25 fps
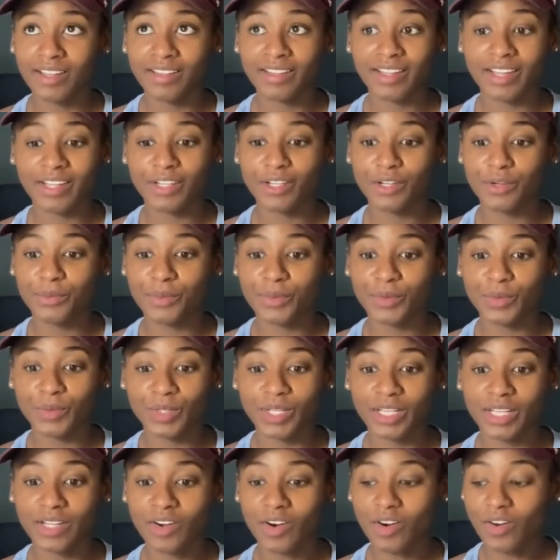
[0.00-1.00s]
Like, you will
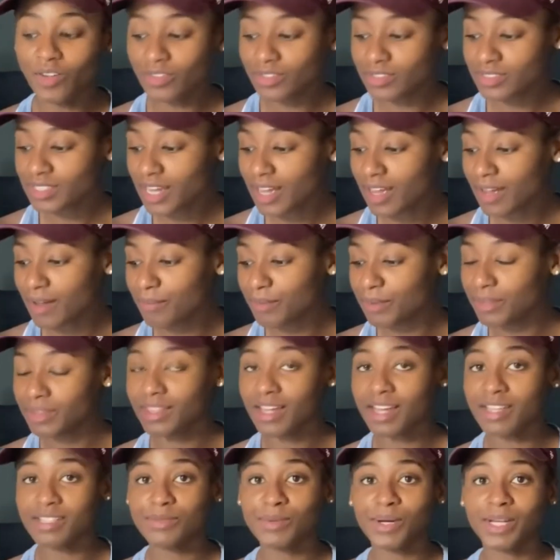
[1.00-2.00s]
leak all the time, but
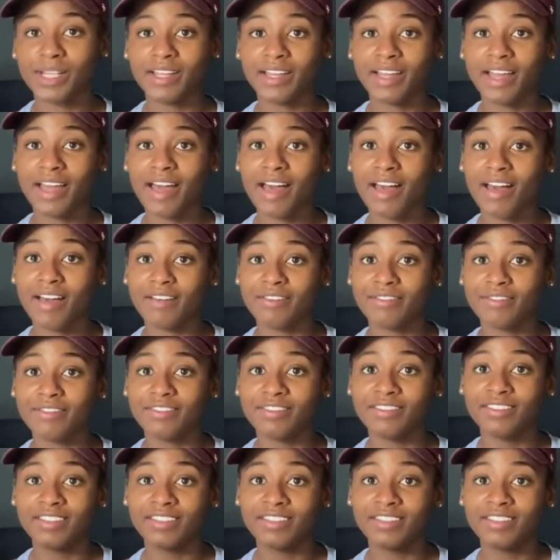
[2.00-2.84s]
that's why they have